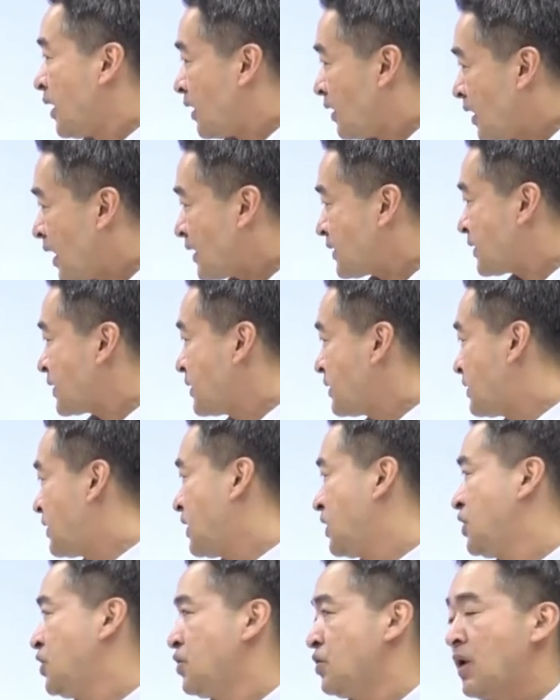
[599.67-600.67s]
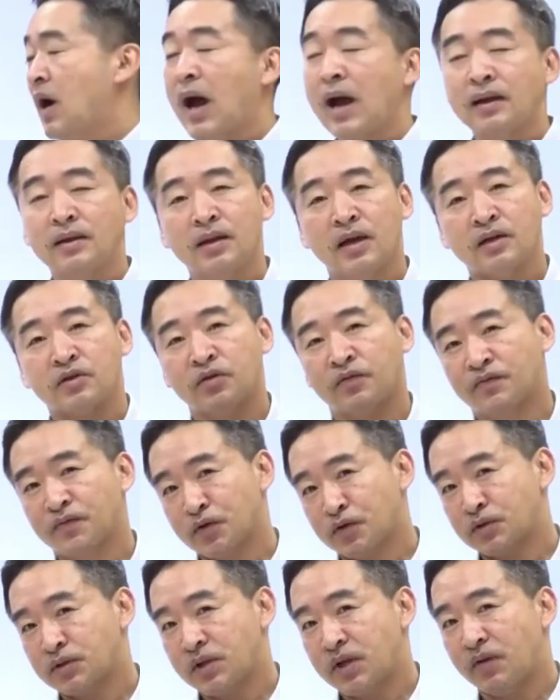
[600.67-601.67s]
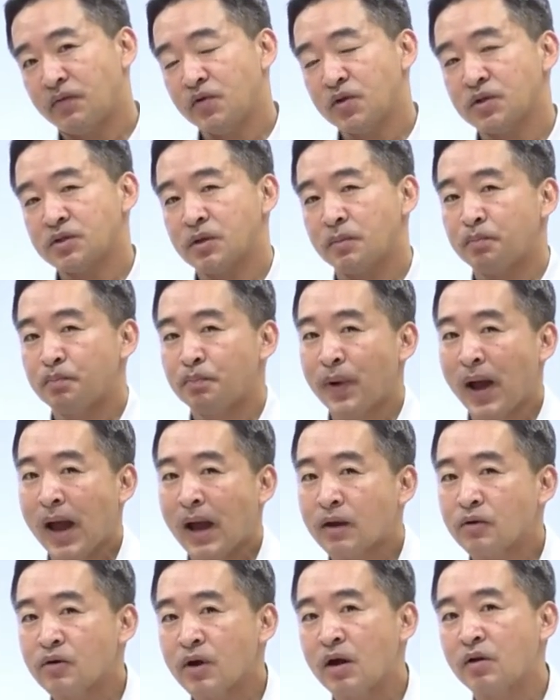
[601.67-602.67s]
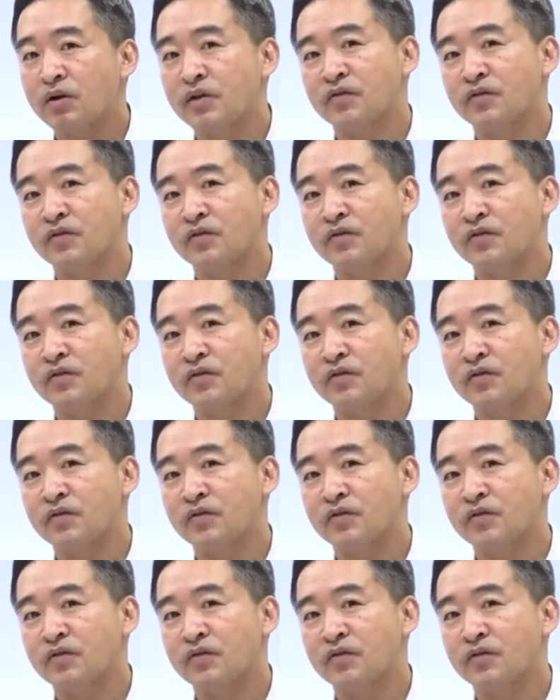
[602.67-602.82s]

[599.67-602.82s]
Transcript: Let's continue. I'd like to first give you some background